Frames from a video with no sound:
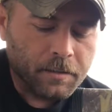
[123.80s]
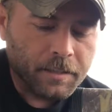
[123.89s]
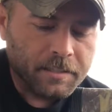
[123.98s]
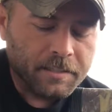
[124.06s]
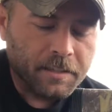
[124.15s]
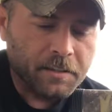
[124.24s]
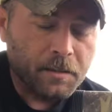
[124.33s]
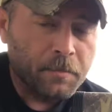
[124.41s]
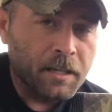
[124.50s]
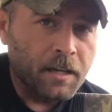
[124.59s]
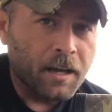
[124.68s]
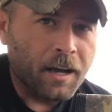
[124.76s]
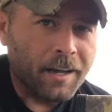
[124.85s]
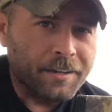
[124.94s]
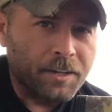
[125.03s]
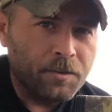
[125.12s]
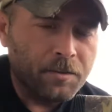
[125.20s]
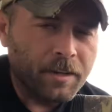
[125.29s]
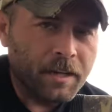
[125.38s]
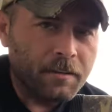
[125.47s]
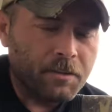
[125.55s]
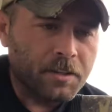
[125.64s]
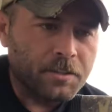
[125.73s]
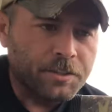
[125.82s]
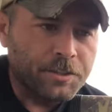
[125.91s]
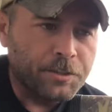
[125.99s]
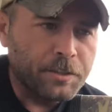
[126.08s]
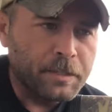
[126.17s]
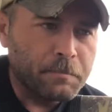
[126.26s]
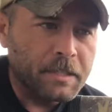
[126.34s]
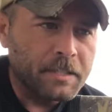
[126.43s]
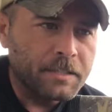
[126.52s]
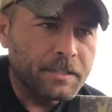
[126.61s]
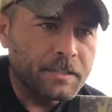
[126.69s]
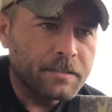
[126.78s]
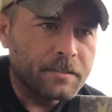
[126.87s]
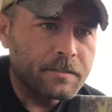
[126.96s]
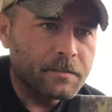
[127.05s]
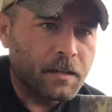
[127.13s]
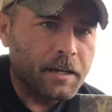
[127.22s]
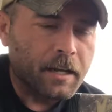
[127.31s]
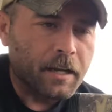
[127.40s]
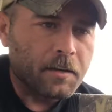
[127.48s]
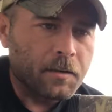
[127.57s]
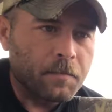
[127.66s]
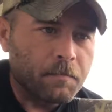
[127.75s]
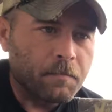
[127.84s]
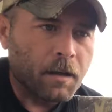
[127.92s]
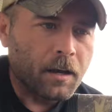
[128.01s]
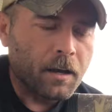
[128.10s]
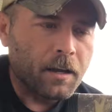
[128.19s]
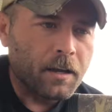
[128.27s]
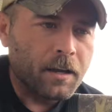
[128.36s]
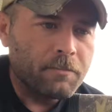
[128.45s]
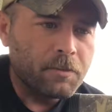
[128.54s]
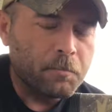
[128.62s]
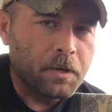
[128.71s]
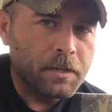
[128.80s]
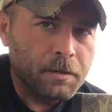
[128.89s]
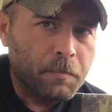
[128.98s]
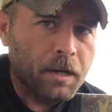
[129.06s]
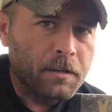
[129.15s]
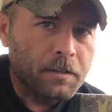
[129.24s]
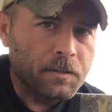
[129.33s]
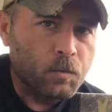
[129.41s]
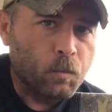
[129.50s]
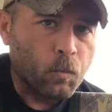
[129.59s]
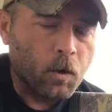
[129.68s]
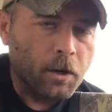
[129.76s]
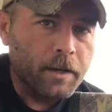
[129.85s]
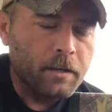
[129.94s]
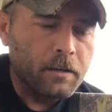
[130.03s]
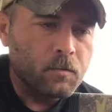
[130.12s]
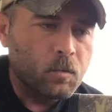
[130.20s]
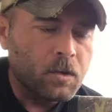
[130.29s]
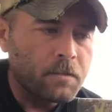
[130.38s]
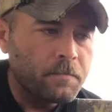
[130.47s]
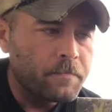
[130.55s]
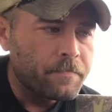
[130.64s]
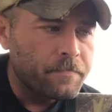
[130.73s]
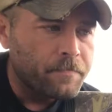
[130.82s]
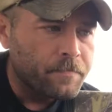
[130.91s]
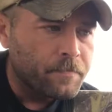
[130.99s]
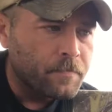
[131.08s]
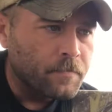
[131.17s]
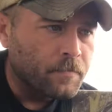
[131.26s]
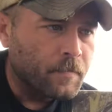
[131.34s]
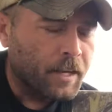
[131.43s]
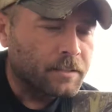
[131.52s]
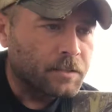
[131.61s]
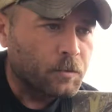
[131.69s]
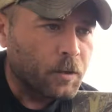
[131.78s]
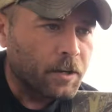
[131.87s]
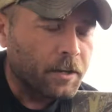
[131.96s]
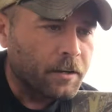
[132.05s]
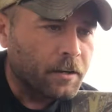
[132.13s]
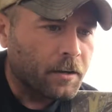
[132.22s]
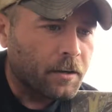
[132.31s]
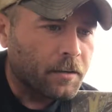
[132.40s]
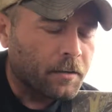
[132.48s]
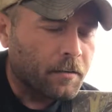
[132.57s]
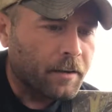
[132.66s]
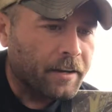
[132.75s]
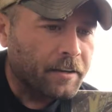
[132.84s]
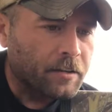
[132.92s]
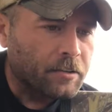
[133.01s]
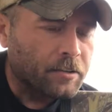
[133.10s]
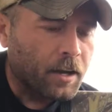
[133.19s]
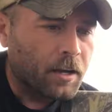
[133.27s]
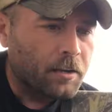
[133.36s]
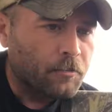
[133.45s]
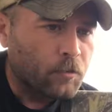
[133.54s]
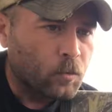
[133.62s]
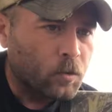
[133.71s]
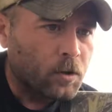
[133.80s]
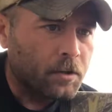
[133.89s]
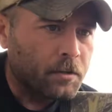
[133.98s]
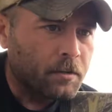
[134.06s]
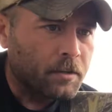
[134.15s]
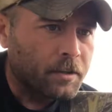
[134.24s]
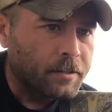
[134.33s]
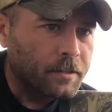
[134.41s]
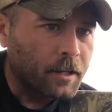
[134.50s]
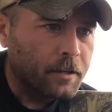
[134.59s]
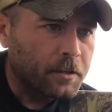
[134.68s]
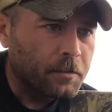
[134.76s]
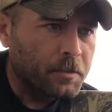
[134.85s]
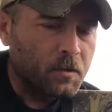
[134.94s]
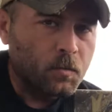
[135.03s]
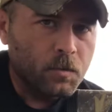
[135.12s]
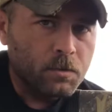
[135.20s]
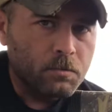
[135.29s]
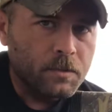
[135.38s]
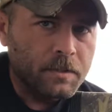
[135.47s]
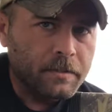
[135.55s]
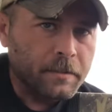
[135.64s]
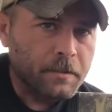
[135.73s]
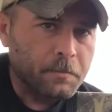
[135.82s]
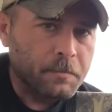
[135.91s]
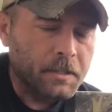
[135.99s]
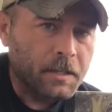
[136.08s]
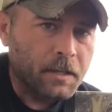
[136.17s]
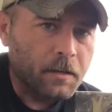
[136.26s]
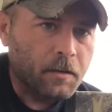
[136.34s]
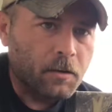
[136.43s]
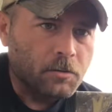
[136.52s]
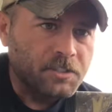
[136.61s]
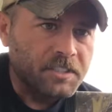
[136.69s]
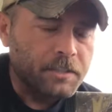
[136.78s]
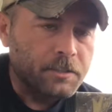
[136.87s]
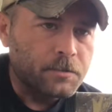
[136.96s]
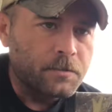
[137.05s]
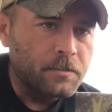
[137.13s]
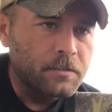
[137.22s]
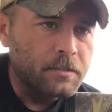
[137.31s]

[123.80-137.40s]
Got set up. I don't have a shooting bench right now. I have a buddy of mine that's working on one. Actually working on a design for one, and it's not going to be a wood one, it's going to be all steel.